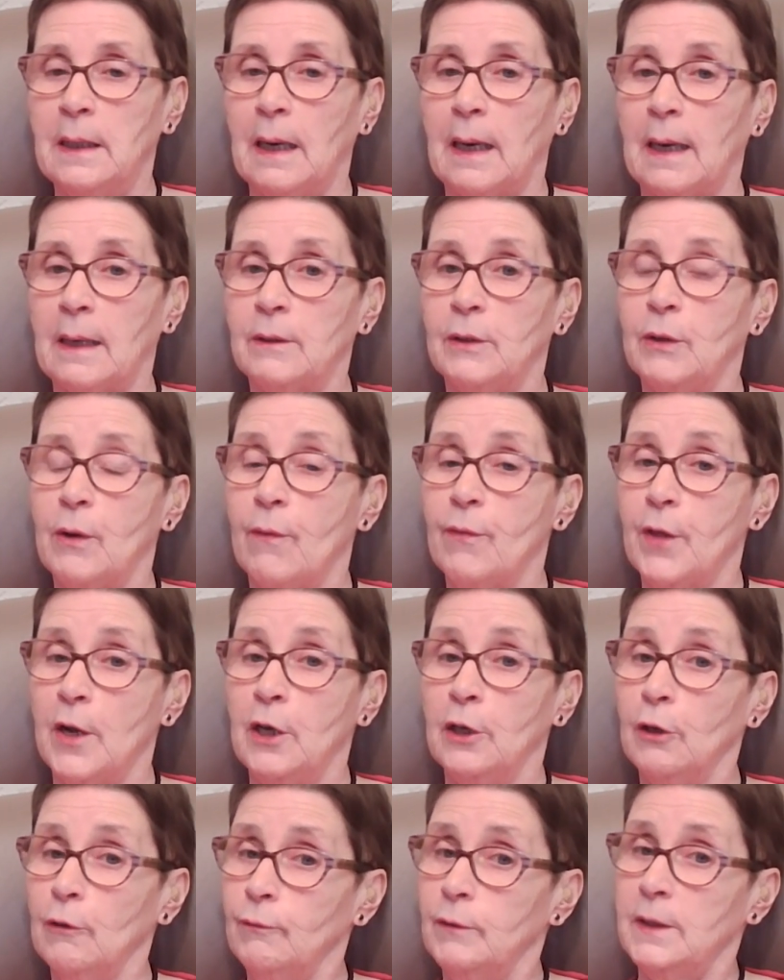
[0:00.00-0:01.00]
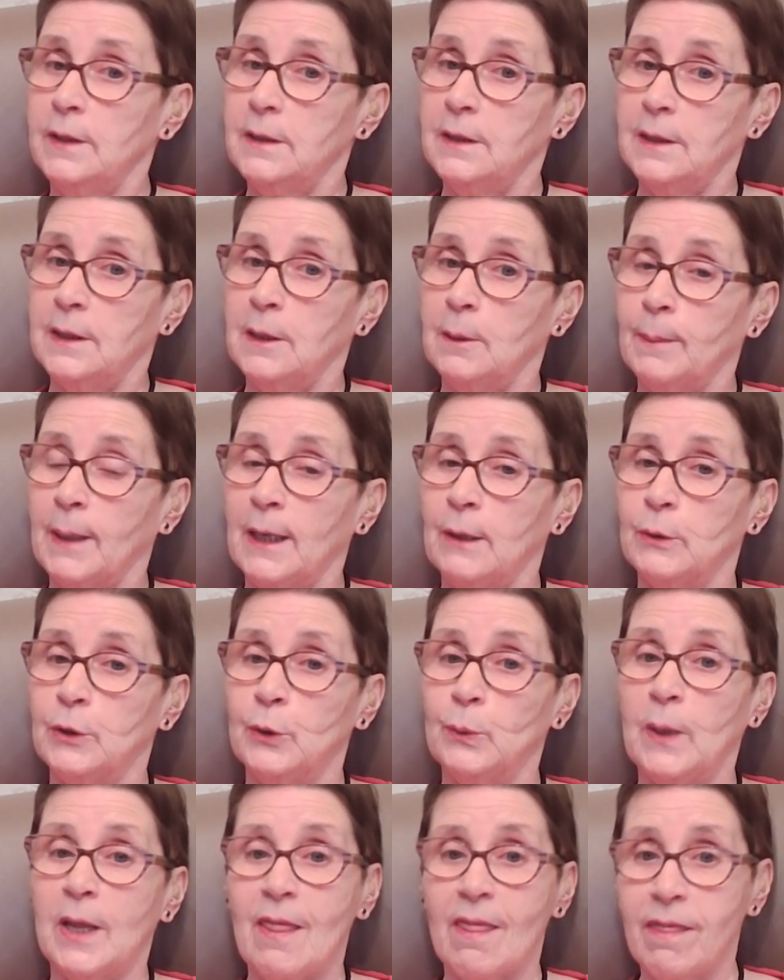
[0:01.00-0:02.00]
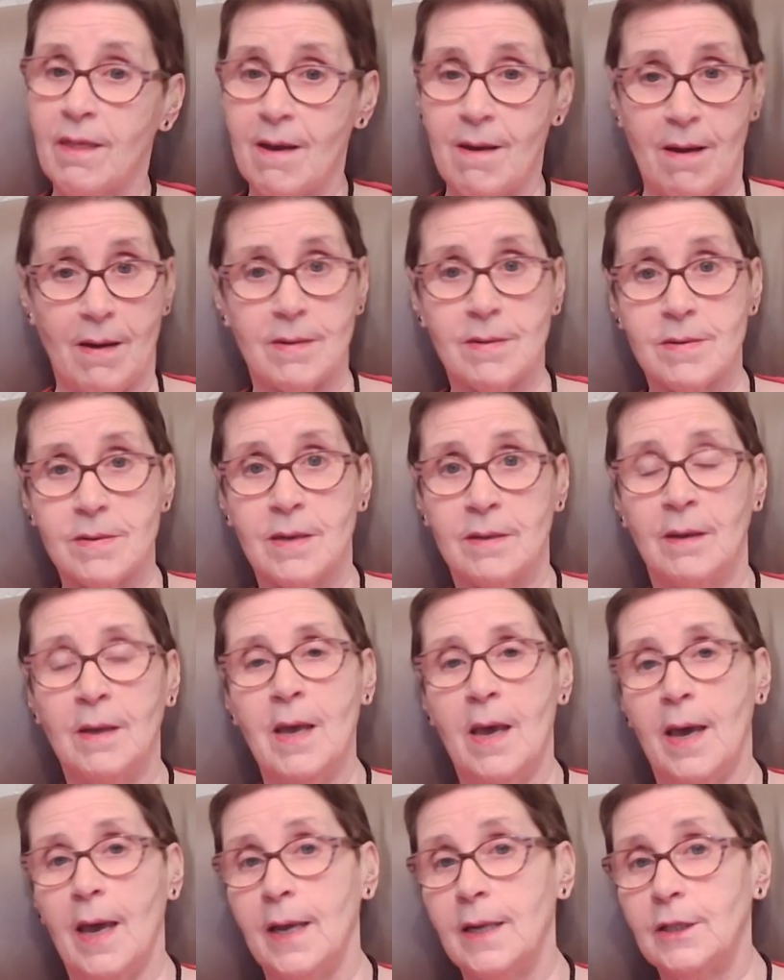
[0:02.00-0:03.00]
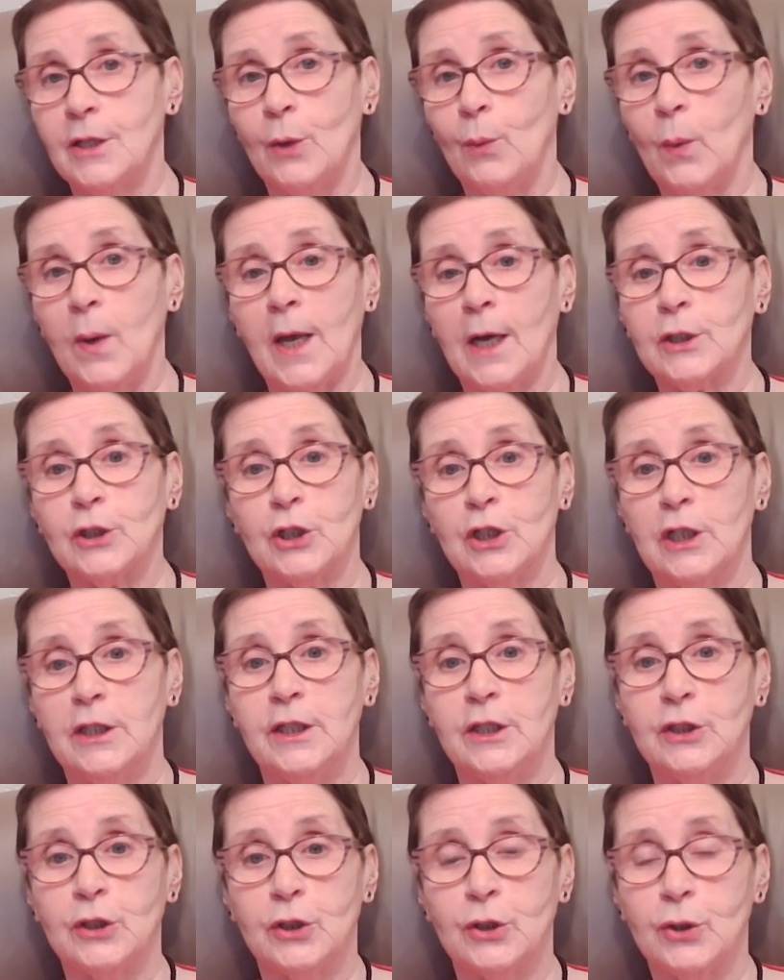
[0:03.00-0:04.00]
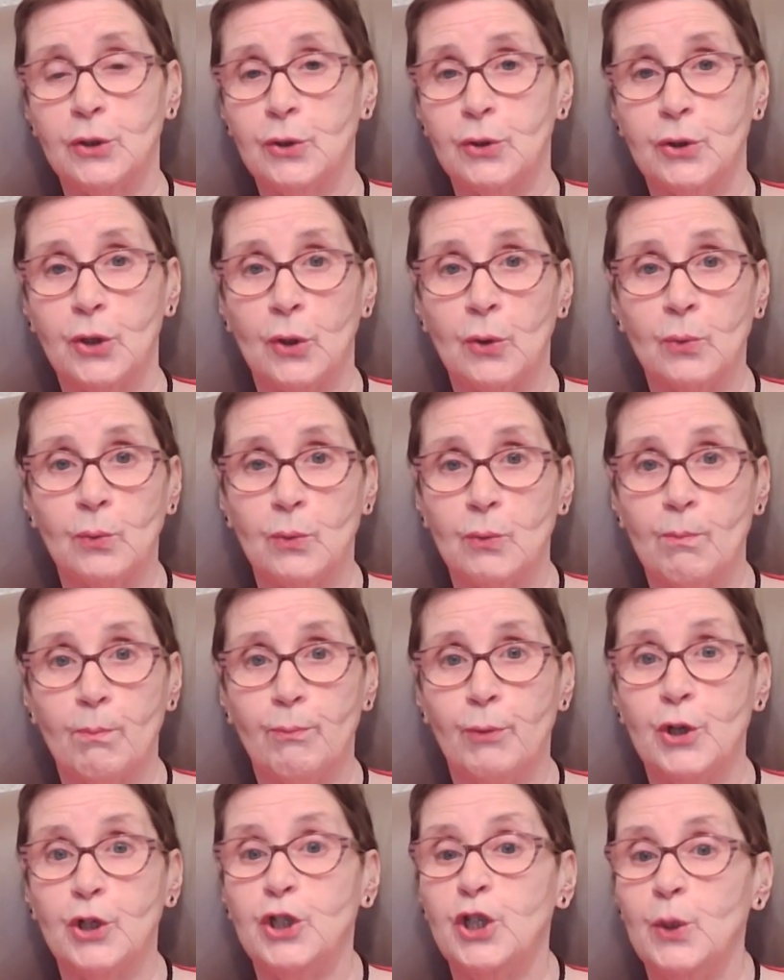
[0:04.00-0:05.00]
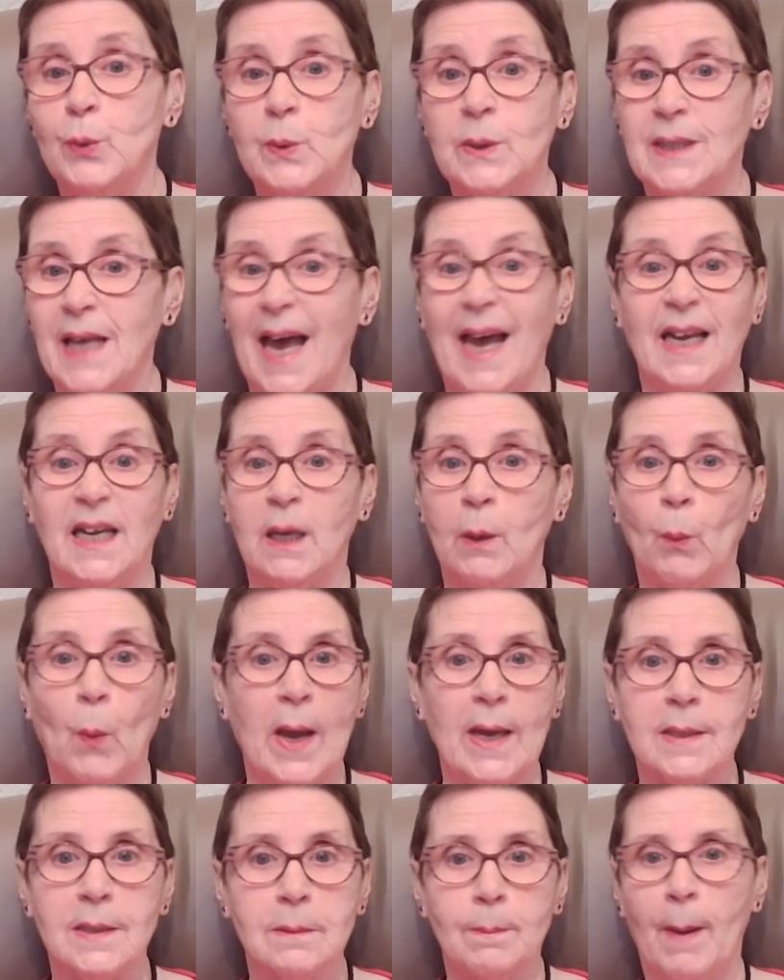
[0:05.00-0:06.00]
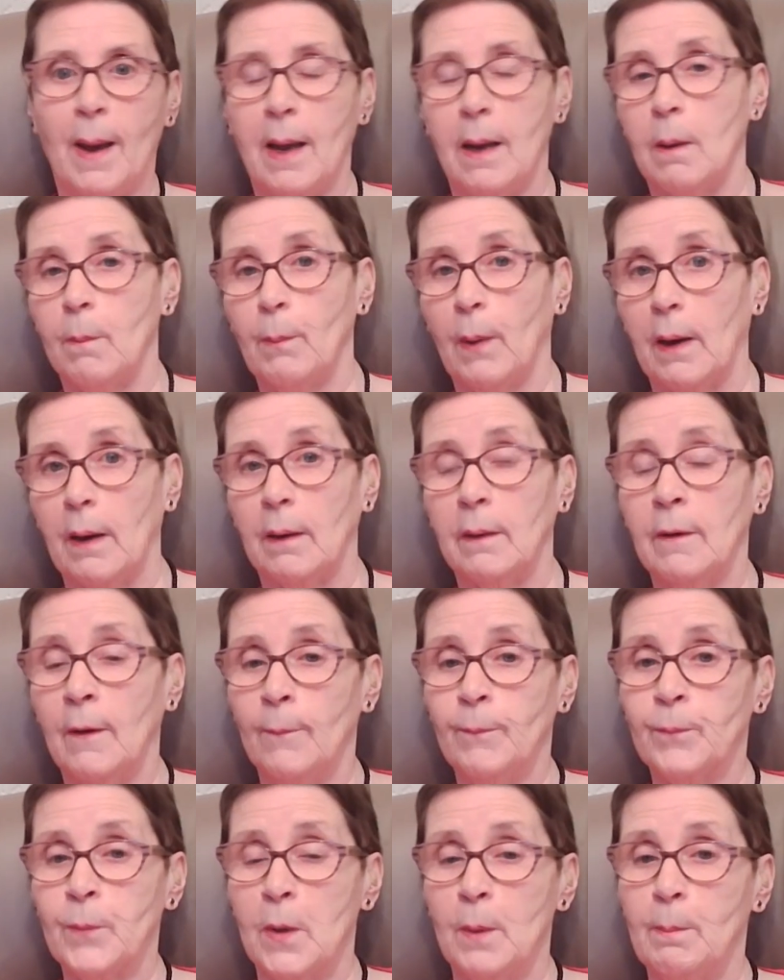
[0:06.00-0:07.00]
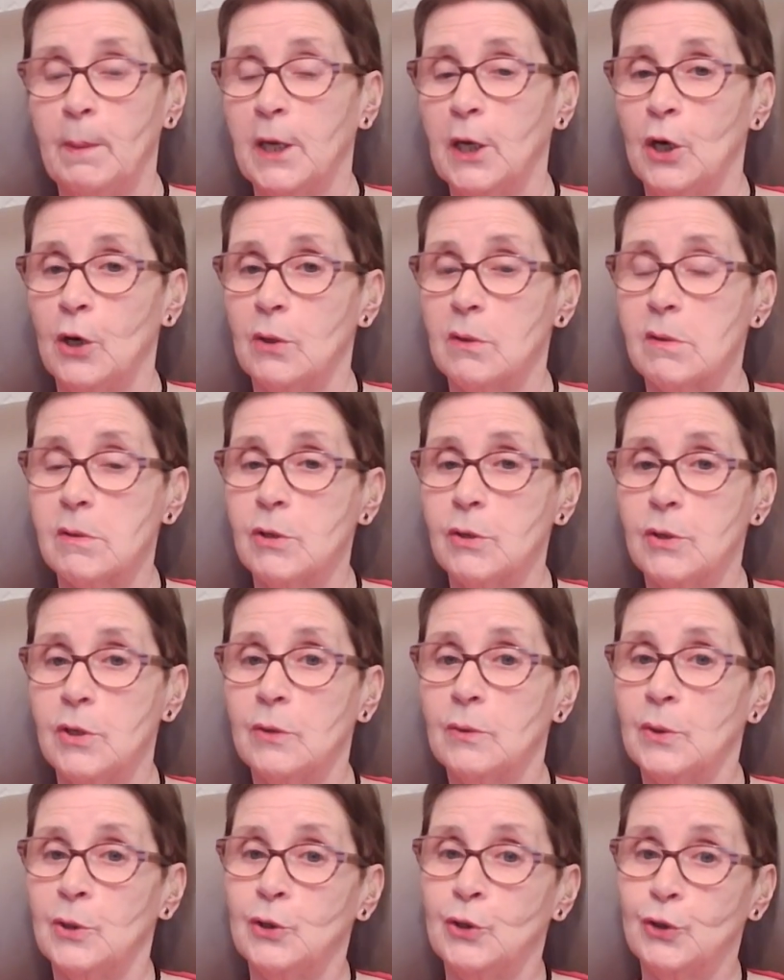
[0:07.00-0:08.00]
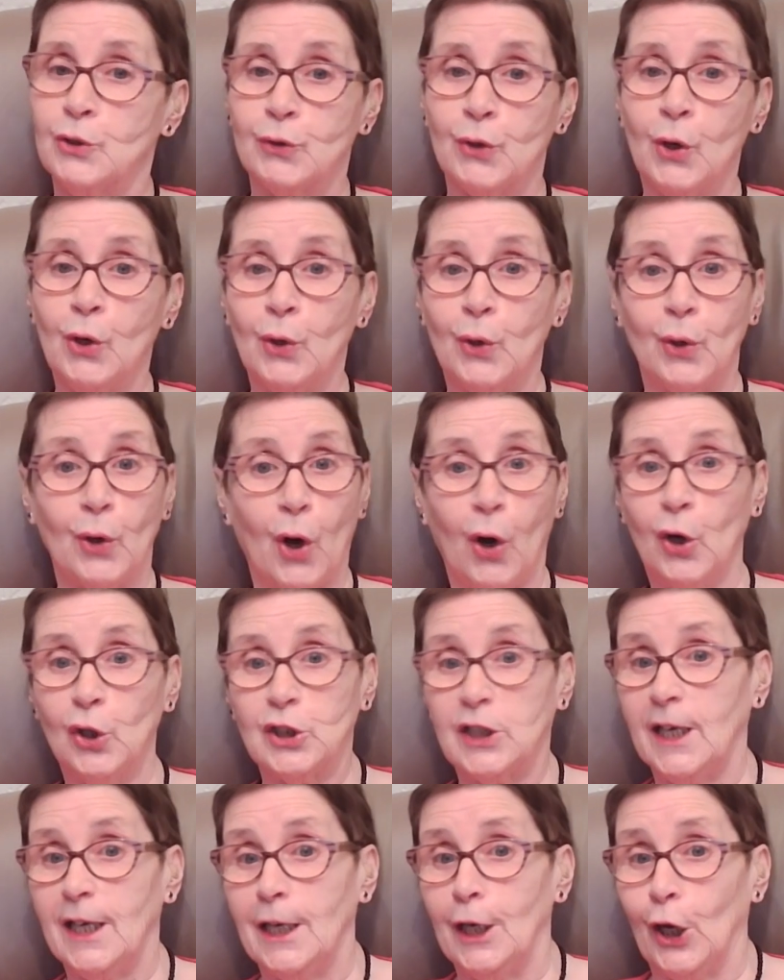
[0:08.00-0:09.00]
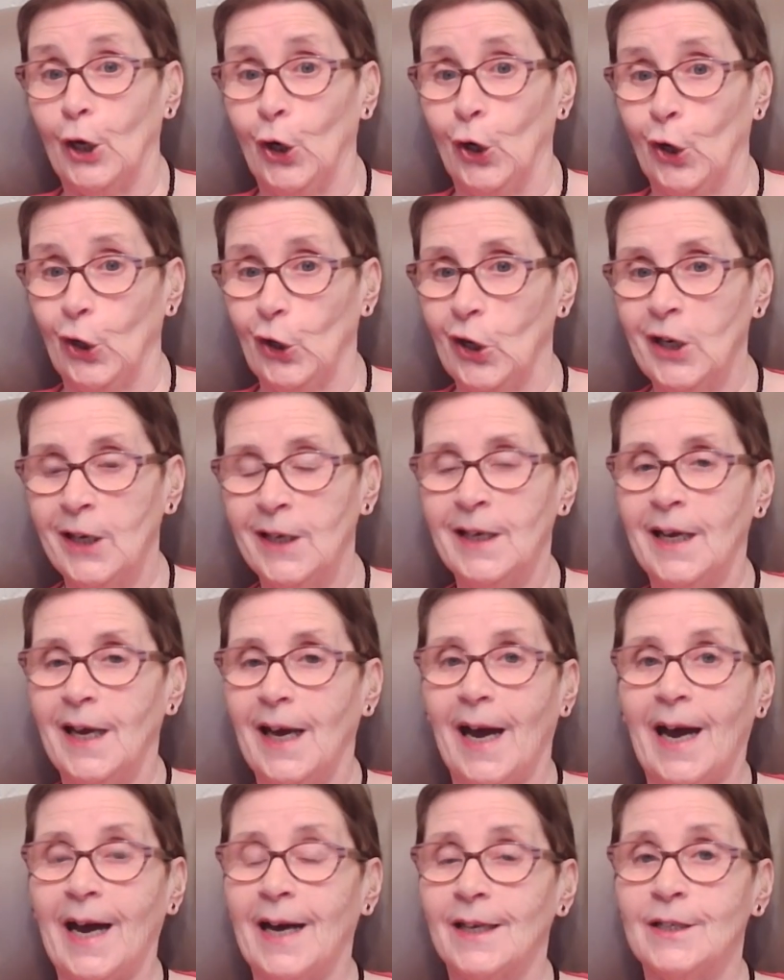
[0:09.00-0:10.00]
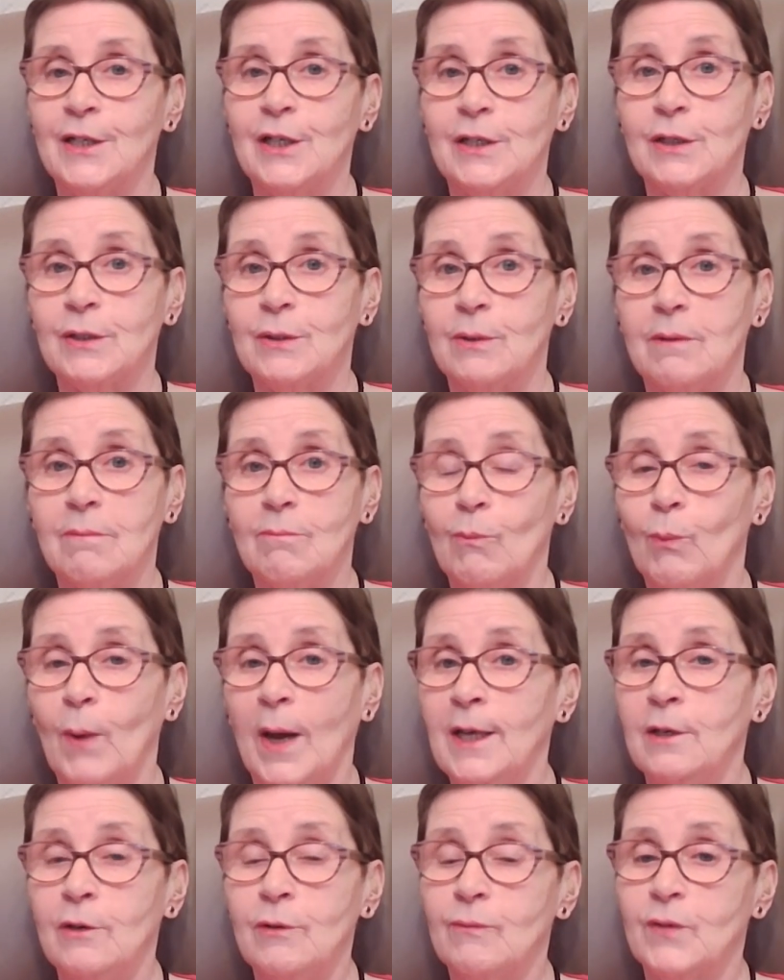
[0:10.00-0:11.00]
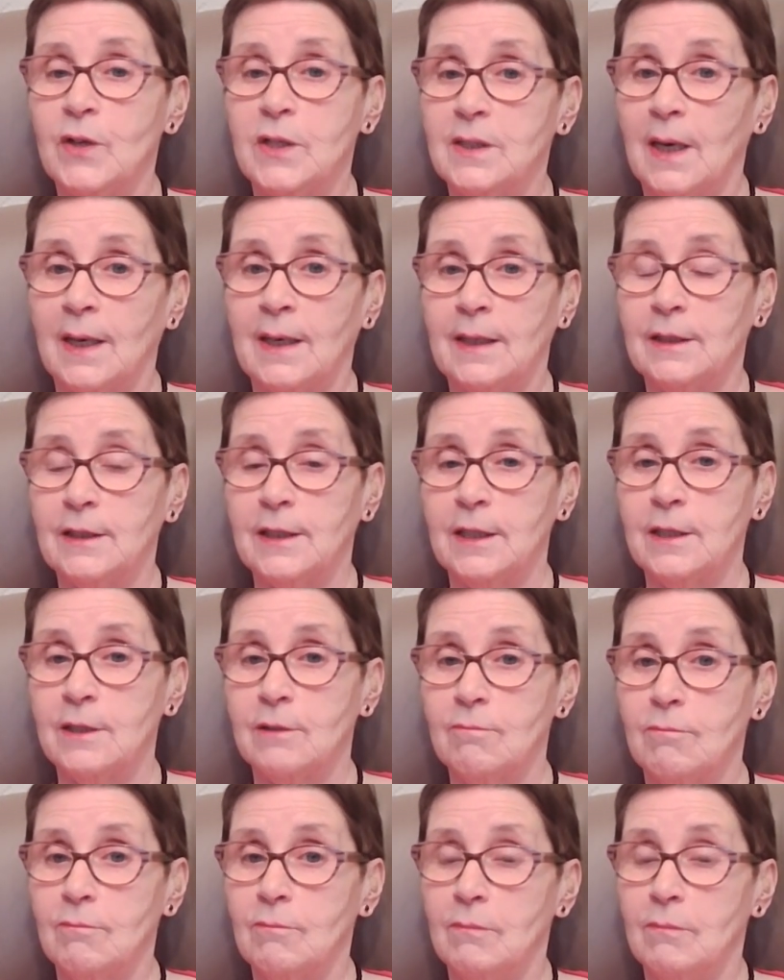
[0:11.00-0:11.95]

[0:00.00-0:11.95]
And the lovely thing about doing that is that we actually don't produce any waste paper because you can draw all day long and when you've decided,